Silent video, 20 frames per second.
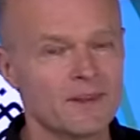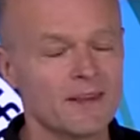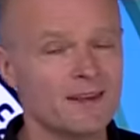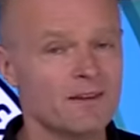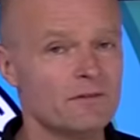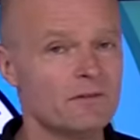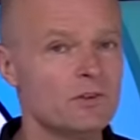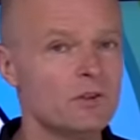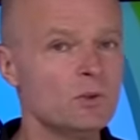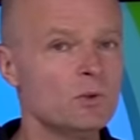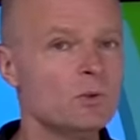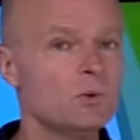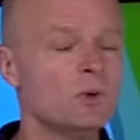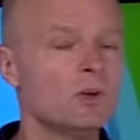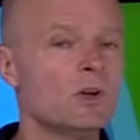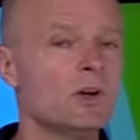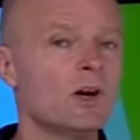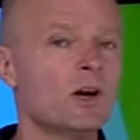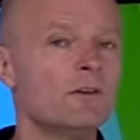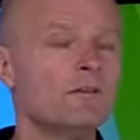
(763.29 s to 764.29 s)
If
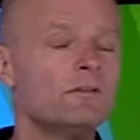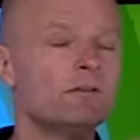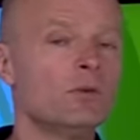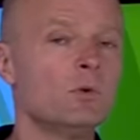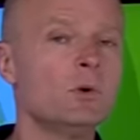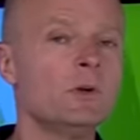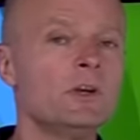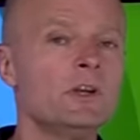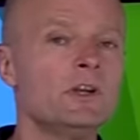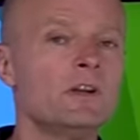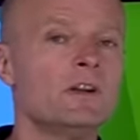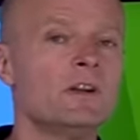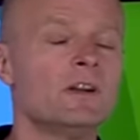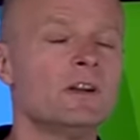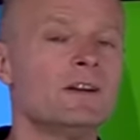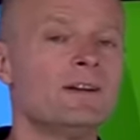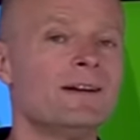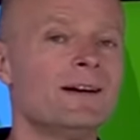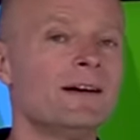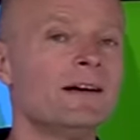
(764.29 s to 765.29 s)
you avoid
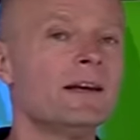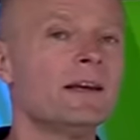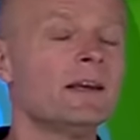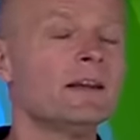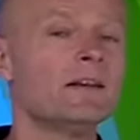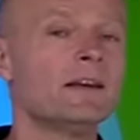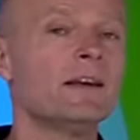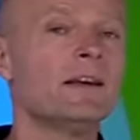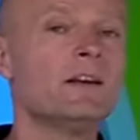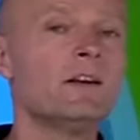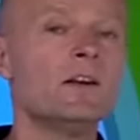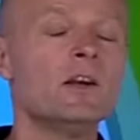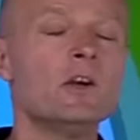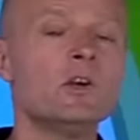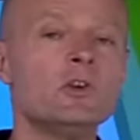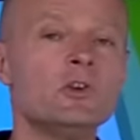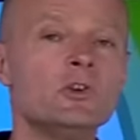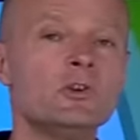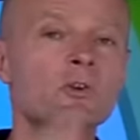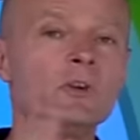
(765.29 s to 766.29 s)
dying, then
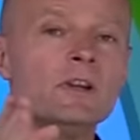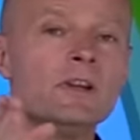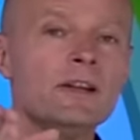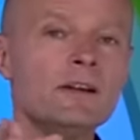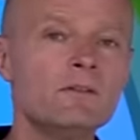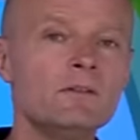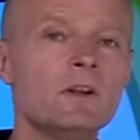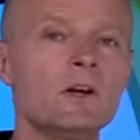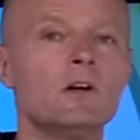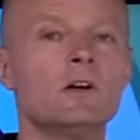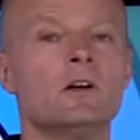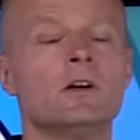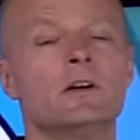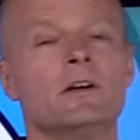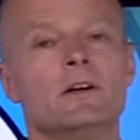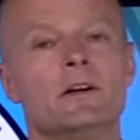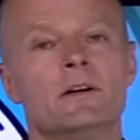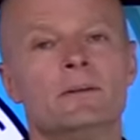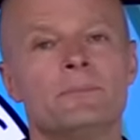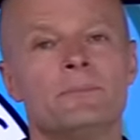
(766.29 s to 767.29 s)
you live
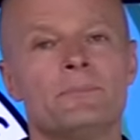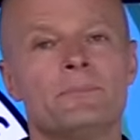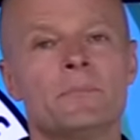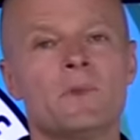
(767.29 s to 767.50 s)
longer.